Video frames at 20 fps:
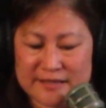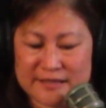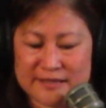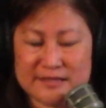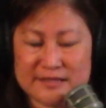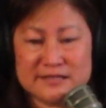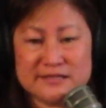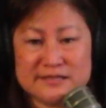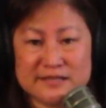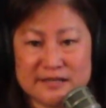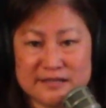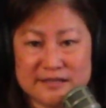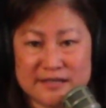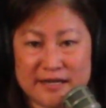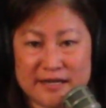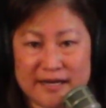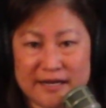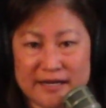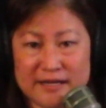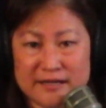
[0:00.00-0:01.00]
this
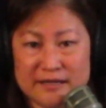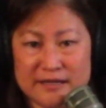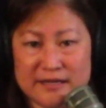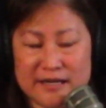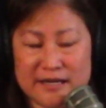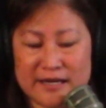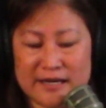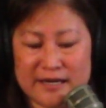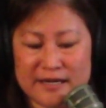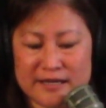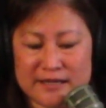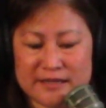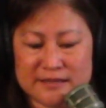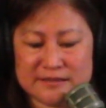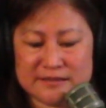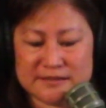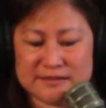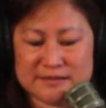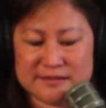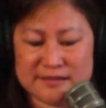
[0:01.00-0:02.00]
Sunday
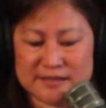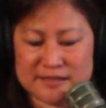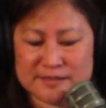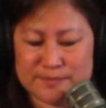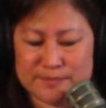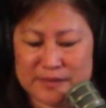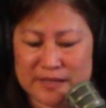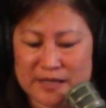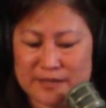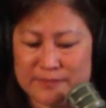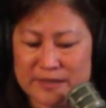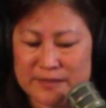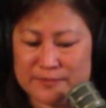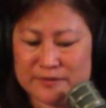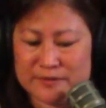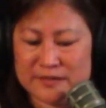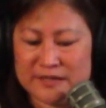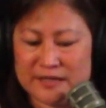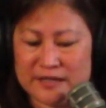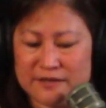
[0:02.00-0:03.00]
at 6 p.m., I
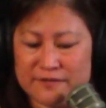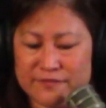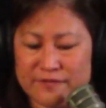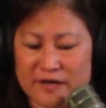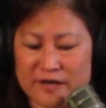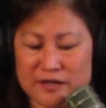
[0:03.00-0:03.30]
believe,